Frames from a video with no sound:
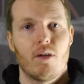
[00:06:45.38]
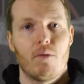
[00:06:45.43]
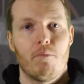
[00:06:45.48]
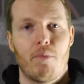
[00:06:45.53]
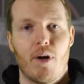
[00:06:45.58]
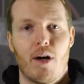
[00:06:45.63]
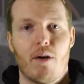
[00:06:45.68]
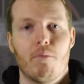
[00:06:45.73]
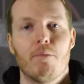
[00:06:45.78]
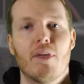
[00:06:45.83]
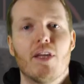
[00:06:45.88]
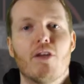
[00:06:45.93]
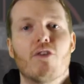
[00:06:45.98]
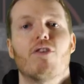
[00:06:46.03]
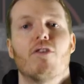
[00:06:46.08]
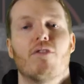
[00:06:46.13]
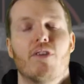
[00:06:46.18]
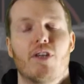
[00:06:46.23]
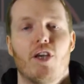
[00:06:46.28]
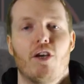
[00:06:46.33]
but make
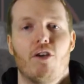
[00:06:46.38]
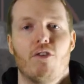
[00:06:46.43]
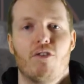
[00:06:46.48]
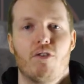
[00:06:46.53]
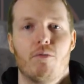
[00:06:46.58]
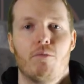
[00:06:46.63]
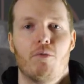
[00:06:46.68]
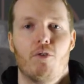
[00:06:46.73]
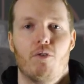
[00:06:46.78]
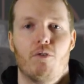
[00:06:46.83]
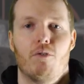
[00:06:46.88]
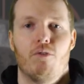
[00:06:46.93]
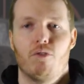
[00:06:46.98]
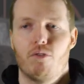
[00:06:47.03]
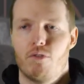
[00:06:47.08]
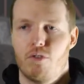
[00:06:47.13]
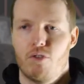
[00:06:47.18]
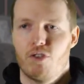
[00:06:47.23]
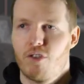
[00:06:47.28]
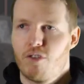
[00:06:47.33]
yourself accountable.
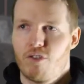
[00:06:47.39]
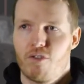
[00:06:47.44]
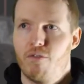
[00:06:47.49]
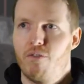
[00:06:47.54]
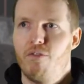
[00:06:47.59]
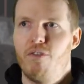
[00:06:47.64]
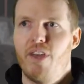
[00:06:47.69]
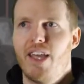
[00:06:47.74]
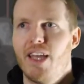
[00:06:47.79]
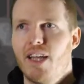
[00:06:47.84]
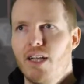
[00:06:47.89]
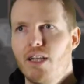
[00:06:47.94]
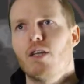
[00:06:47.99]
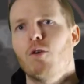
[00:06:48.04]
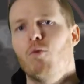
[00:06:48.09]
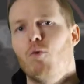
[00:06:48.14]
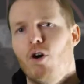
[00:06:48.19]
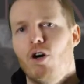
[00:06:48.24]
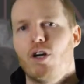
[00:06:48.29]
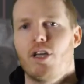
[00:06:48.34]
Don't just vaguely
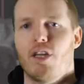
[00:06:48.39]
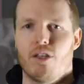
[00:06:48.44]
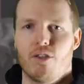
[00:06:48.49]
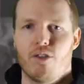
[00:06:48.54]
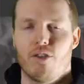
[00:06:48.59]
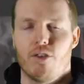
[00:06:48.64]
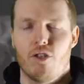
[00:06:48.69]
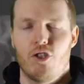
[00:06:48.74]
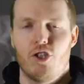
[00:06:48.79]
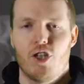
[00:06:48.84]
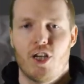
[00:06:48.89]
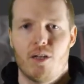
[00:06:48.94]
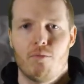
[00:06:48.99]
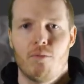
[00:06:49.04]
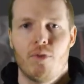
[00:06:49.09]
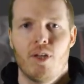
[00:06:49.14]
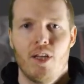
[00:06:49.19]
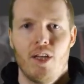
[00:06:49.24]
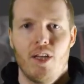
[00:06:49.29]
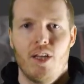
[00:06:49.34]
walk into the
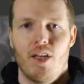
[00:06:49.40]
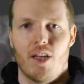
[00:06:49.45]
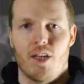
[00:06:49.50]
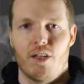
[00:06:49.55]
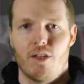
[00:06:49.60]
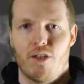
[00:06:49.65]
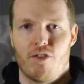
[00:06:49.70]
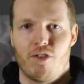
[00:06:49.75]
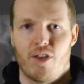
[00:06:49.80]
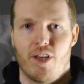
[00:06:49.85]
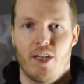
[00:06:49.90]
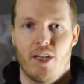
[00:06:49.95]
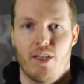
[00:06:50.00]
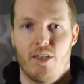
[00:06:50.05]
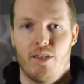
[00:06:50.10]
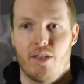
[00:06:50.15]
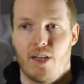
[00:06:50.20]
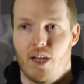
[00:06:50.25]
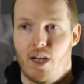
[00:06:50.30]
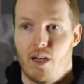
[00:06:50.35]
gym and decide,
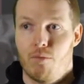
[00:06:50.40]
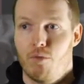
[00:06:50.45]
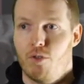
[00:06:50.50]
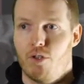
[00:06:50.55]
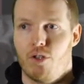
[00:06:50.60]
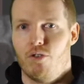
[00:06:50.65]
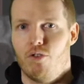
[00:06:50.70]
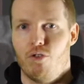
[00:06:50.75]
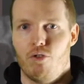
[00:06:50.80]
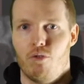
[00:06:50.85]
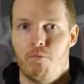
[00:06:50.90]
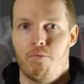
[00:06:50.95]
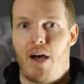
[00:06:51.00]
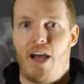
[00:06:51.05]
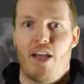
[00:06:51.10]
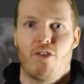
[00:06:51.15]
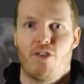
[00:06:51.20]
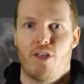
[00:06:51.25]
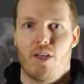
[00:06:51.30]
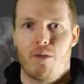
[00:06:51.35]
I'm going to do
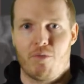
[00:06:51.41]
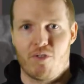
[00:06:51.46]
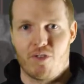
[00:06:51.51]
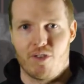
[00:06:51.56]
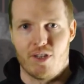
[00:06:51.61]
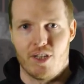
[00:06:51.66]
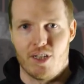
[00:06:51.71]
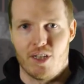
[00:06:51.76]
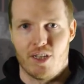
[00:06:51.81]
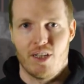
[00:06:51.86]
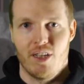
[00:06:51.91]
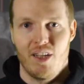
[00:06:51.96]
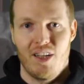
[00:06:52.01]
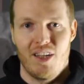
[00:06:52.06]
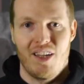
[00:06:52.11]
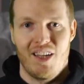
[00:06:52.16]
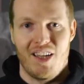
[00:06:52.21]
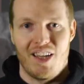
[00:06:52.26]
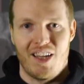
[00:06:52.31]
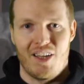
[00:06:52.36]
biceps today.
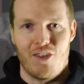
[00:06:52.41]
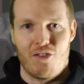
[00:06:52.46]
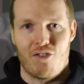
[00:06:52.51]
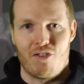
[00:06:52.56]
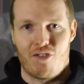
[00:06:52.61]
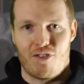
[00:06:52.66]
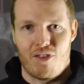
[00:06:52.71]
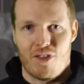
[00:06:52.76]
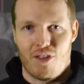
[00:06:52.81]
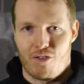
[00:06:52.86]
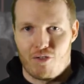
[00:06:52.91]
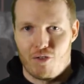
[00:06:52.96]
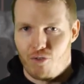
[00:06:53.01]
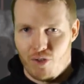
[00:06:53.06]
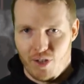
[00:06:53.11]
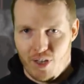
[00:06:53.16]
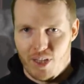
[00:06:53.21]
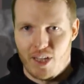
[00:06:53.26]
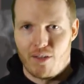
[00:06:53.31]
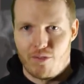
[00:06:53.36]
It's not
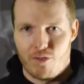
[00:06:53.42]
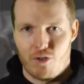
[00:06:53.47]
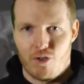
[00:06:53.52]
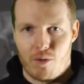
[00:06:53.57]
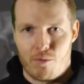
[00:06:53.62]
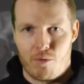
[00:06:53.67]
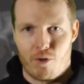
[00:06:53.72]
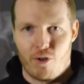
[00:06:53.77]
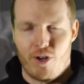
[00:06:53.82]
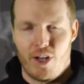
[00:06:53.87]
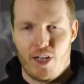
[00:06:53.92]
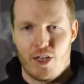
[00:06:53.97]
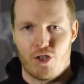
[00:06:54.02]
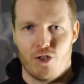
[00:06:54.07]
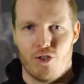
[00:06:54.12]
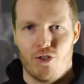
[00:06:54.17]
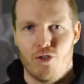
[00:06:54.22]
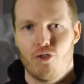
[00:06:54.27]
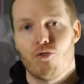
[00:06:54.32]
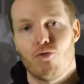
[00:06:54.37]
really giving you a
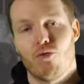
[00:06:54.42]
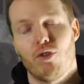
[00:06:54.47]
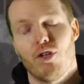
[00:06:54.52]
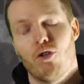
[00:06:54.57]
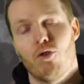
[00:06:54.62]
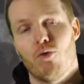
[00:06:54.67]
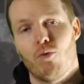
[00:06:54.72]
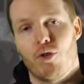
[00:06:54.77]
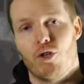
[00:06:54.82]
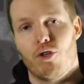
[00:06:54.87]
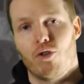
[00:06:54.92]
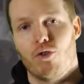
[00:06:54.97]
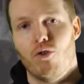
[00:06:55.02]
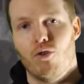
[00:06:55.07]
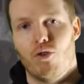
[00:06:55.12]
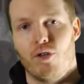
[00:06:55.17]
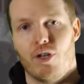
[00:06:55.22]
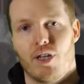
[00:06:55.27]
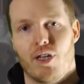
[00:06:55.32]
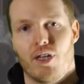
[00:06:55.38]
progression. You don't really know where you're
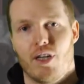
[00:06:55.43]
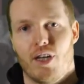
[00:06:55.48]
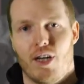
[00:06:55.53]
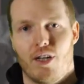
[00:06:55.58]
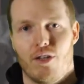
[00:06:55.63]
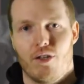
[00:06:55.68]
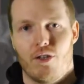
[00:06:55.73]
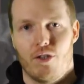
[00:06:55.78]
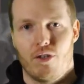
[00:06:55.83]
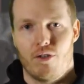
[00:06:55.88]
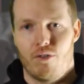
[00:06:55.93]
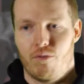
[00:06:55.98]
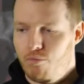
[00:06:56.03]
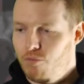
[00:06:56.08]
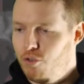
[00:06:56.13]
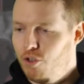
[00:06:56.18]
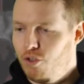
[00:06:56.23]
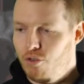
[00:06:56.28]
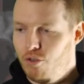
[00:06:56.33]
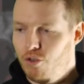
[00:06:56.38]
going, and
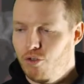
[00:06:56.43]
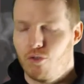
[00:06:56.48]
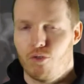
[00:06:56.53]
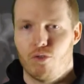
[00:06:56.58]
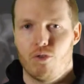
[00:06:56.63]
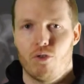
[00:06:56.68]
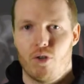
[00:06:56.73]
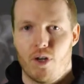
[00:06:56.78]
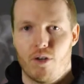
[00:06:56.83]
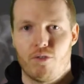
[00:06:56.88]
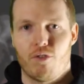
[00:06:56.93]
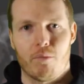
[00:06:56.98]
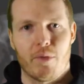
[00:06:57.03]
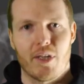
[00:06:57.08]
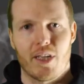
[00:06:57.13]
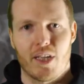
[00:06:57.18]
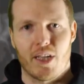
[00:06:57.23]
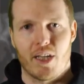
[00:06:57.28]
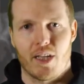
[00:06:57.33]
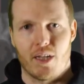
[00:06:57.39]
you don't know if you're
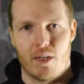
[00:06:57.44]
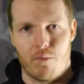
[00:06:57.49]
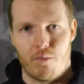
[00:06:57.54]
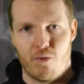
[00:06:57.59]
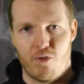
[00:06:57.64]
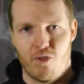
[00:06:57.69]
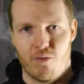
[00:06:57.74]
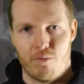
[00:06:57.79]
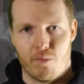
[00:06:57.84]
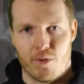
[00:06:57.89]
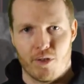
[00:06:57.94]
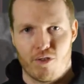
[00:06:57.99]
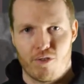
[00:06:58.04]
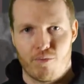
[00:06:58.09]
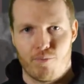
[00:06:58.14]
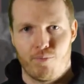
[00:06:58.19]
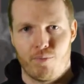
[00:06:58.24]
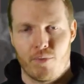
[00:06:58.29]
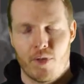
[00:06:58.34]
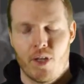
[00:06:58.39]
making any improvements.
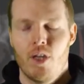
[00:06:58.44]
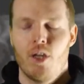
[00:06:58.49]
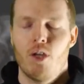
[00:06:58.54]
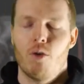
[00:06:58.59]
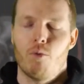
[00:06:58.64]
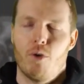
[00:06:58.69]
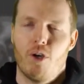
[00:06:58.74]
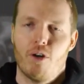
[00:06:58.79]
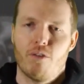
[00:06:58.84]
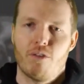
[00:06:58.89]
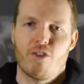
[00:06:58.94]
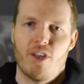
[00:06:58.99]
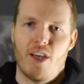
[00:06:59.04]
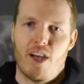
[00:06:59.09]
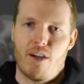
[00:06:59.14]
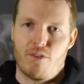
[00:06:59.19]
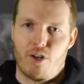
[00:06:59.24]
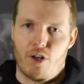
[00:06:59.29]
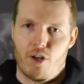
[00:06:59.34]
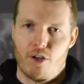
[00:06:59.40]
We obviously
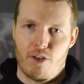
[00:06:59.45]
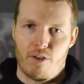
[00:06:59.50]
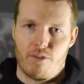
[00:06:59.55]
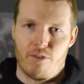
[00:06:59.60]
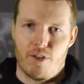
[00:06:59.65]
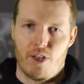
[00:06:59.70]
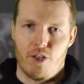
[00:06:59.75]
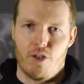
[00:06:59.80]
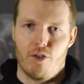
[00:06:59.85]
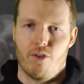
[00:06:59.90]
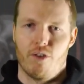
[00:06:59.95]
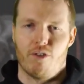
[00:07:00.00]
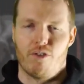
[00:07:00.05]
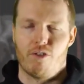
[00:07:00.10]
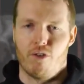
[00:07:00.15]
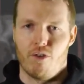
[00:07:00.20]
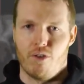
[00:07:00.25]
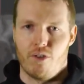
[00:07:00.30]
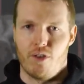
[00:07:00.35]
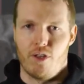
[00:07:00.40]
have our other video that's
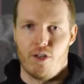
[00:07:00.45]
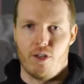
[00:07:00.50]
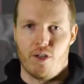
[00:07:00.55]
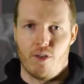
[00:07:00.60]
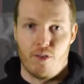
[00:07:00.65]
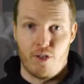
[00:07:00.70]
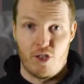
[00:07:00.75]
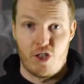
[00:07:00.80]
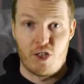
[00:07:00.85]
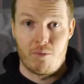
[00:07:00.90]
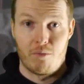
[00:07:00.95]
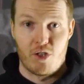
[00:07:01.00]
got the gym